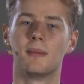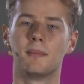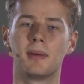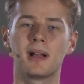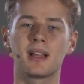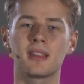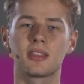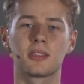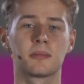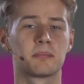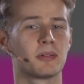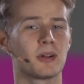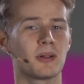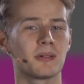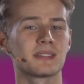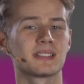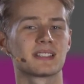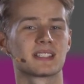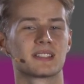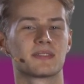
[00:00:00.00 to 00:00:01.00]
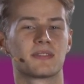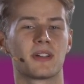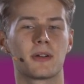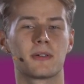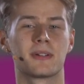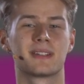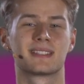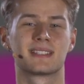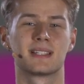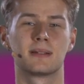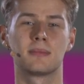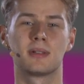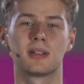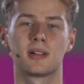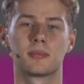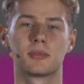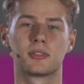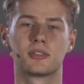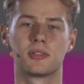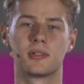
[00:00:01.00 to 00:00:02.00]
But the process is very
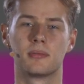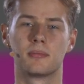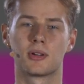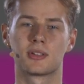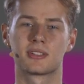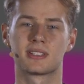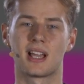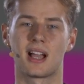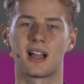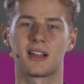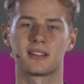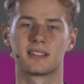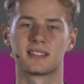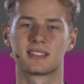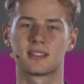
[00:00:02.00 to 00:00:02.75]
similar between most hard and